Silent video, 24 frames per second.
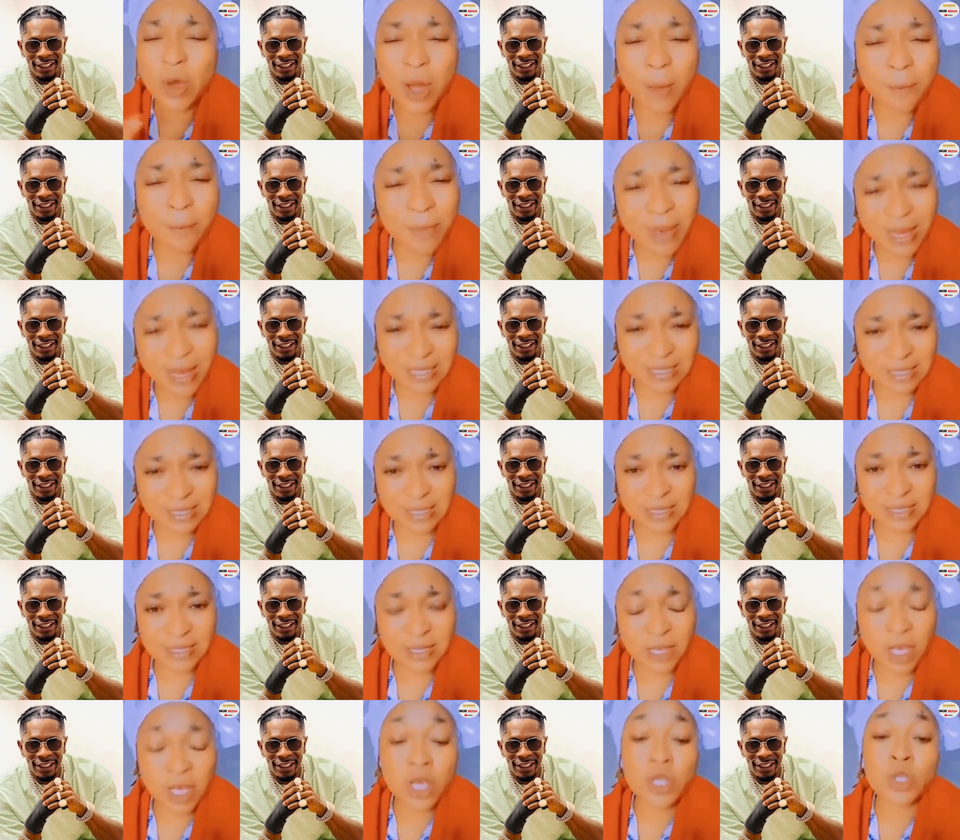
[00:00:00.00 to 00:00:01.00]
Speaker 1: our best.
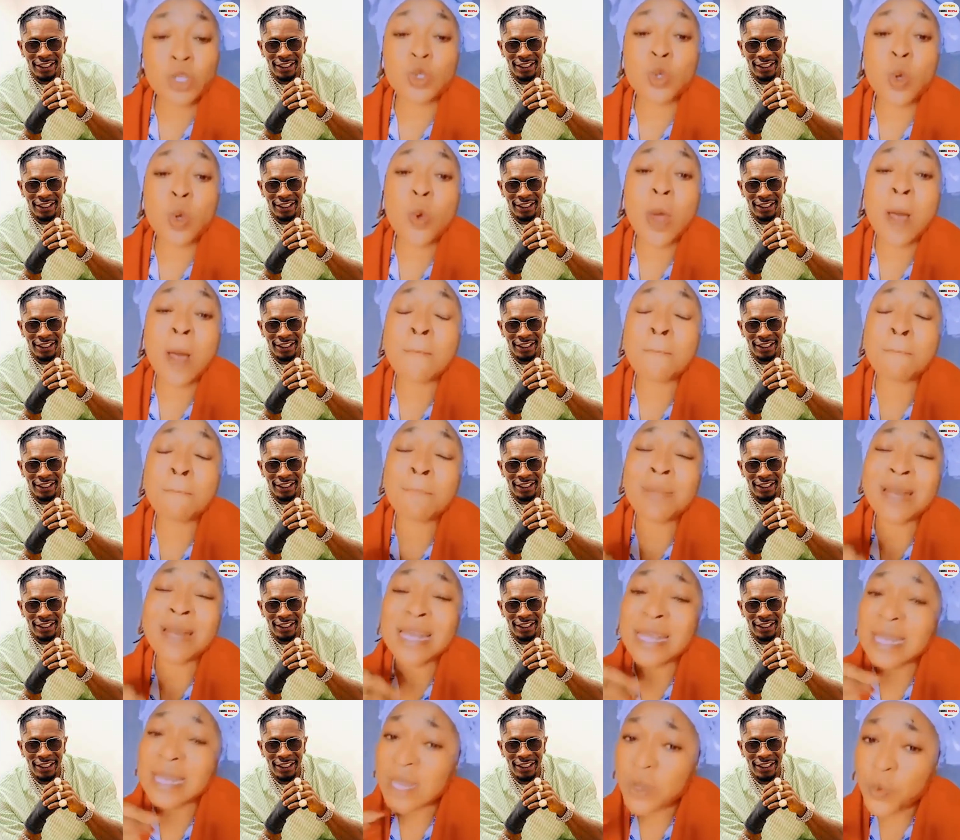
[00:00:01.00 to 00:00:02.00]
So I'm
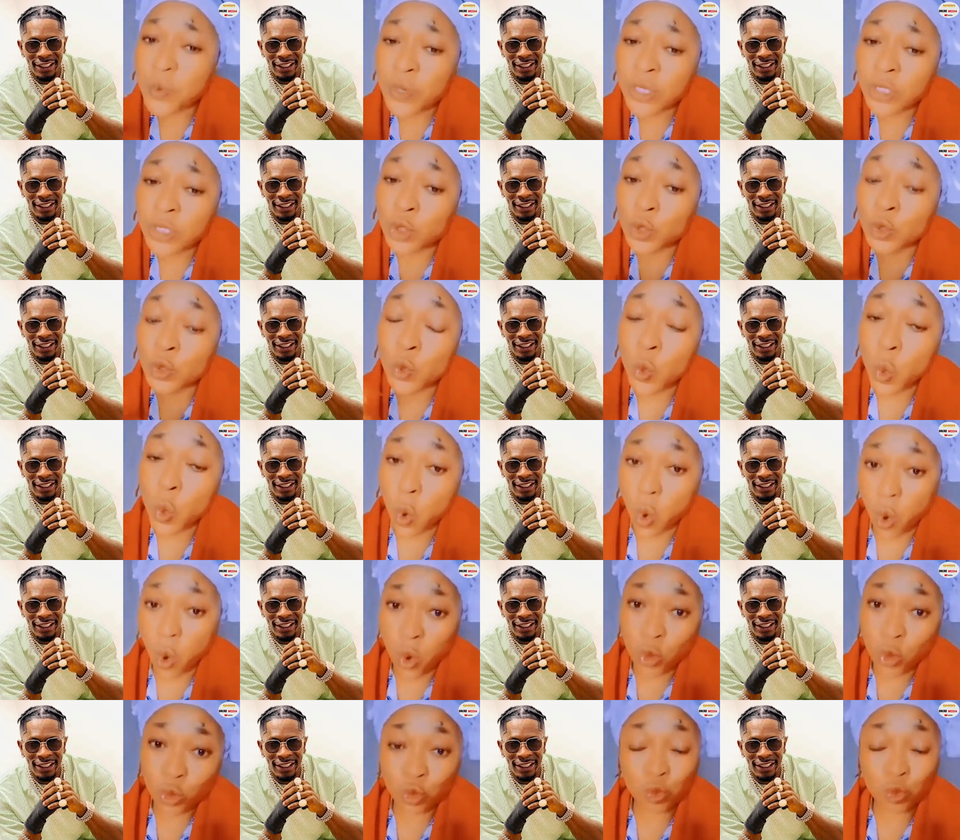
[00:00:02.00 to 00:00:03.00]
pleading with you
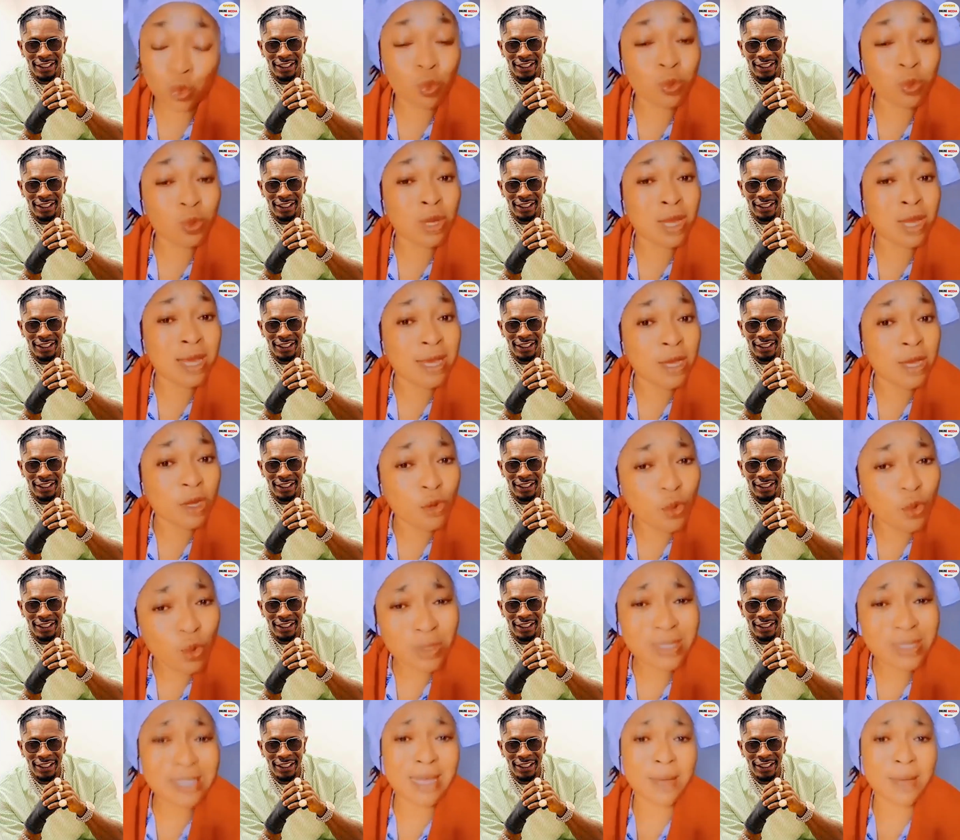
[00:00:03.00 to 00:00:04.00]
all to
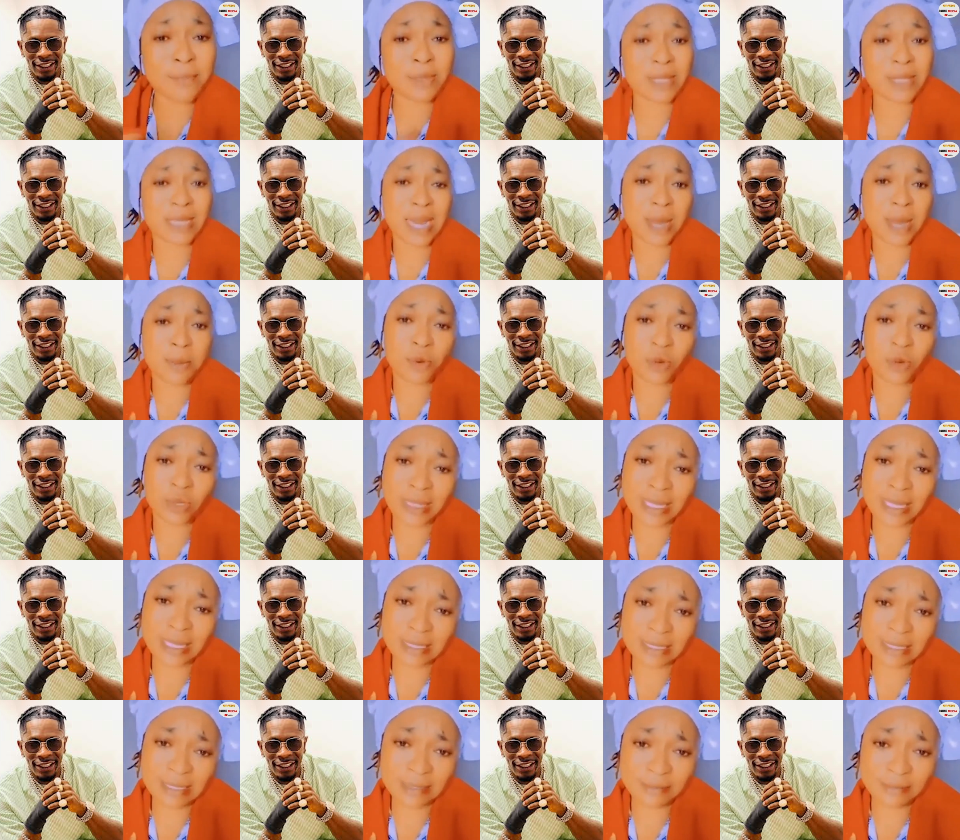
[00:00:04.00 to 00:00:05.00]
do something about
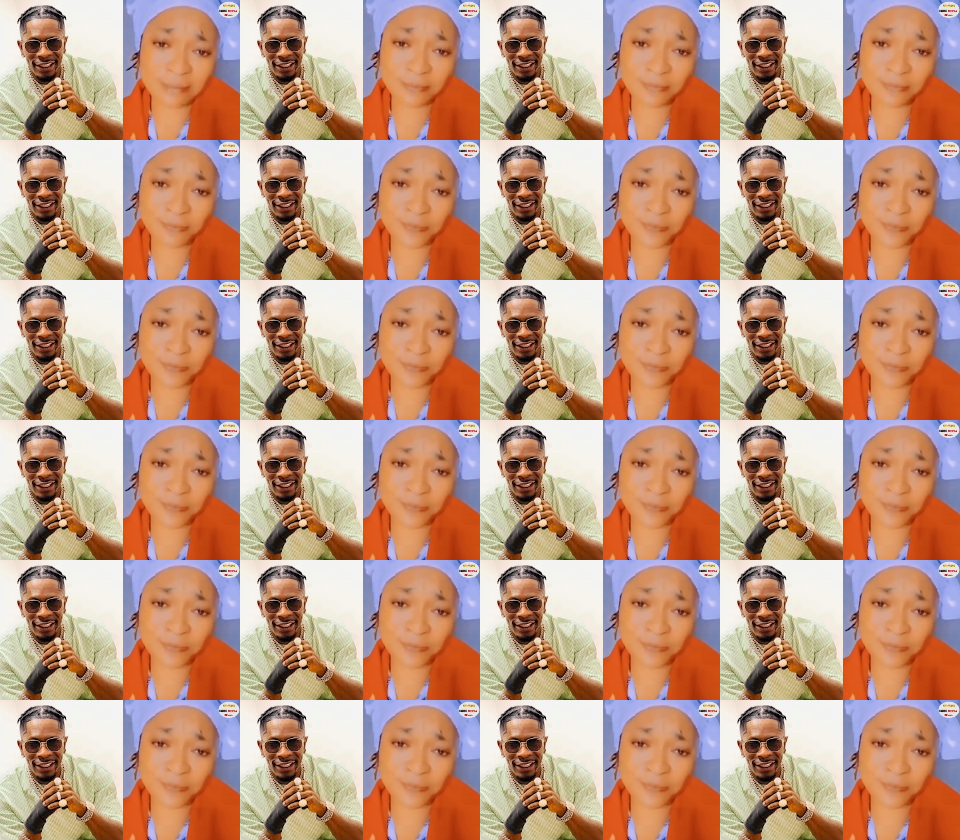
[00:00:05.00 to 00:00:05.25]
this.